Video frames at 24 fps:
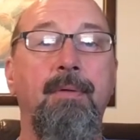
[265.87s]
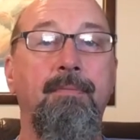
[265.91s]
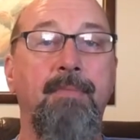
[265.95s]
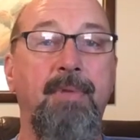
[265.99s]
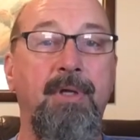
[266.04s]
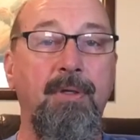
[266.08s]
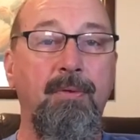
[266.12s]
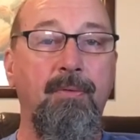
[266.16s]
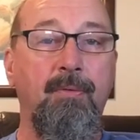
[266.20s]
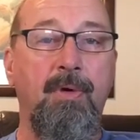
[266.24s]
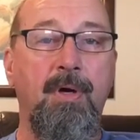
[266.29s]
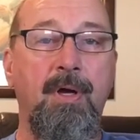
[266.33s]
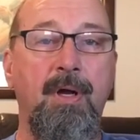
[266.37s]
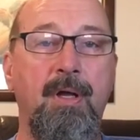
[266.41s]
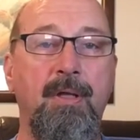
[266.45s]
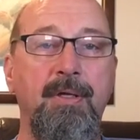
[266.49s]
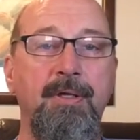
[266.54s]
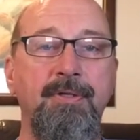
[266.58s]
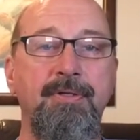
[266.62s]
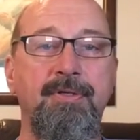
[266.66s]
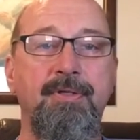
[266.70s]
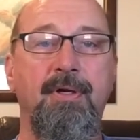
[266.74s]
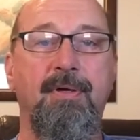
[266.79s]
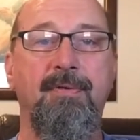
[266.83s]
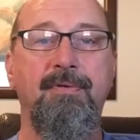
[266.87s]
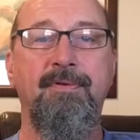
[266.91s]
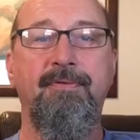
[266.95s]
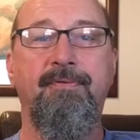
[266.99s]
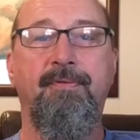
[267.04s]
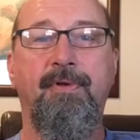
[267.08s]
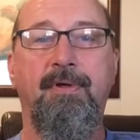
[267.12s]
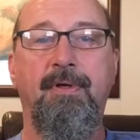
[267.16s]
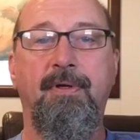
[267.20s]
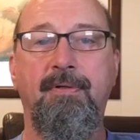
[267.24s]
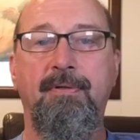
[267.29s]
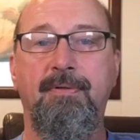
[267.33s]
Meanwhile, his service
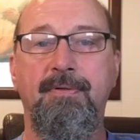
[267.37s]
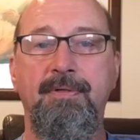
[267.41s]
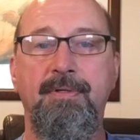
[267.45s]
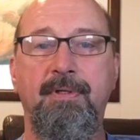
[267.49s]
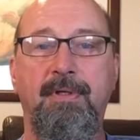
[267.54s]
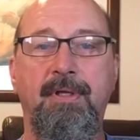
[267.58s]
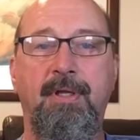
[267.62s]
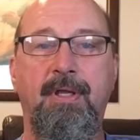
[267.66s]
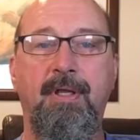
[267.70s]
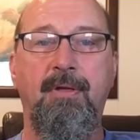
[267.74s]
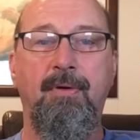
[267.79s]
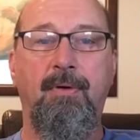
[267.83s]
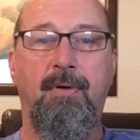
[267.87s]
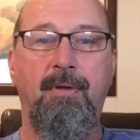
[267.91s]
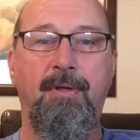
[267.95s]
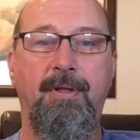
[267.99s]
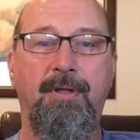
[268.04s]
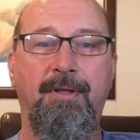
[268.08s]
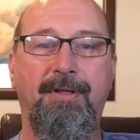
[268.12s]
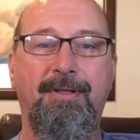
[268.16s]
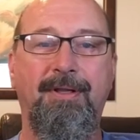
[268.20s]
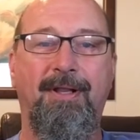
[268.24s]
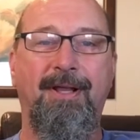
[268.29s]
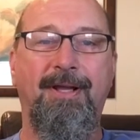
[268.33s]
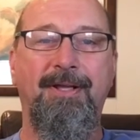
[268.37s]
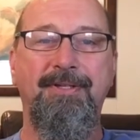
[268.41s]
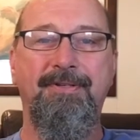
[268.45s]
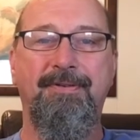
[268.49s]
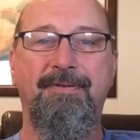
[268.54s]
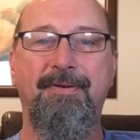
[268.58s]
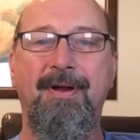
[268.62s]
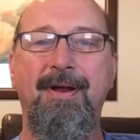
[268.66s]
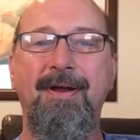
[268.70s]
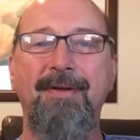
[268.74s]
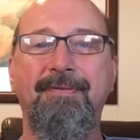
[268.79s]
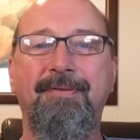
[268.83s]
vehicle is leaking oil on the client's
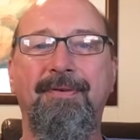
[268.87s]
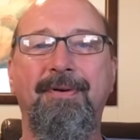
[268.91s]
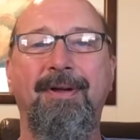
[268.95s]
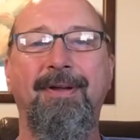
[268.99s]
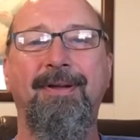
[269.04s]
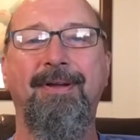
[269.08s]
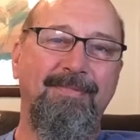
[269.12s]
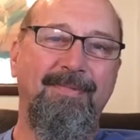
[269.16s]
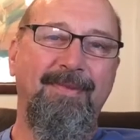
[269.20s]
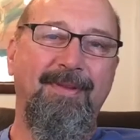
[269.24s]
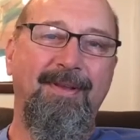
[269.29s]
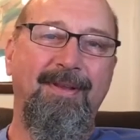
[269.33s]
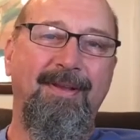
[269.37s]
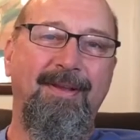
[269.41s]
driveway.